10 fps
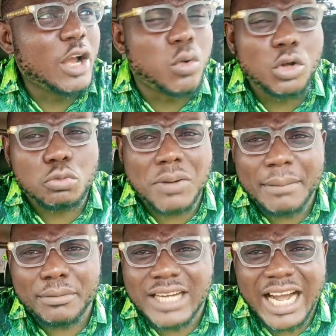any quote to
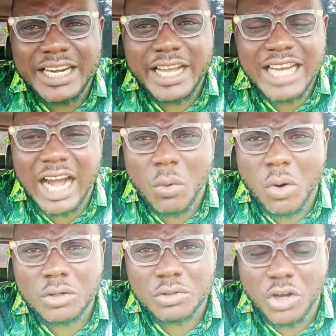Bible, can't any
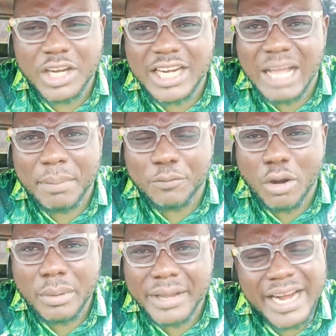award, no, any
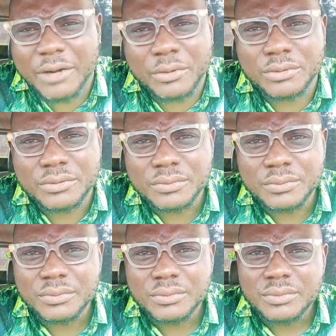perform a miracle.
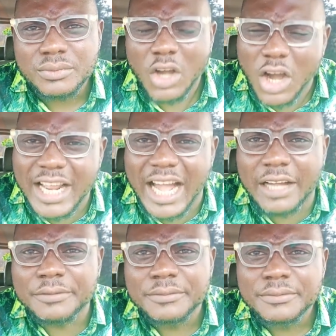Oh
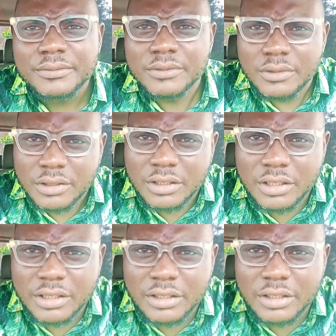
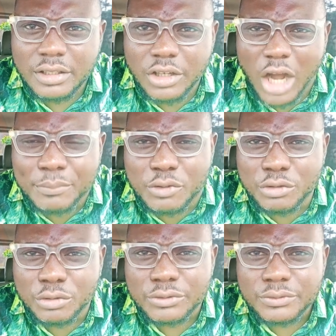yeah, up to
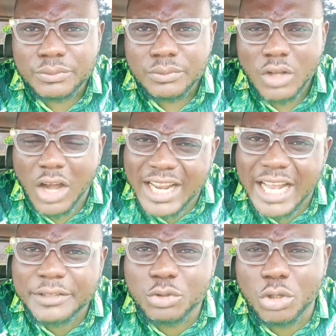you. Oh
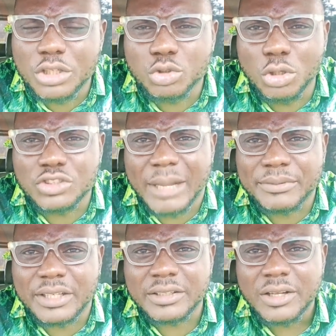yeah, do, do
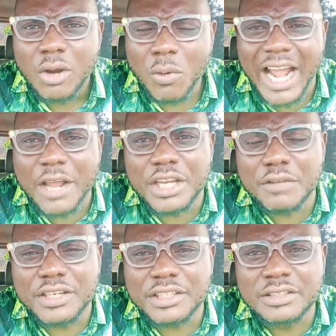something. Why are you
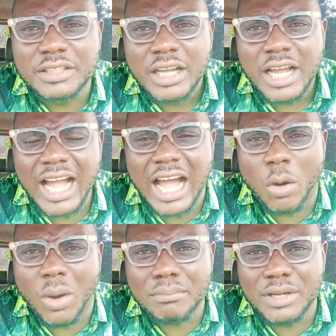giving
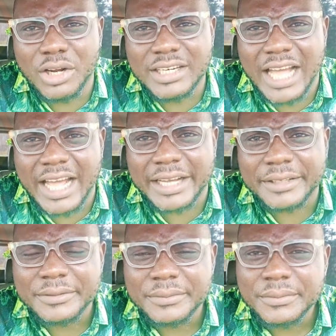her one million naira?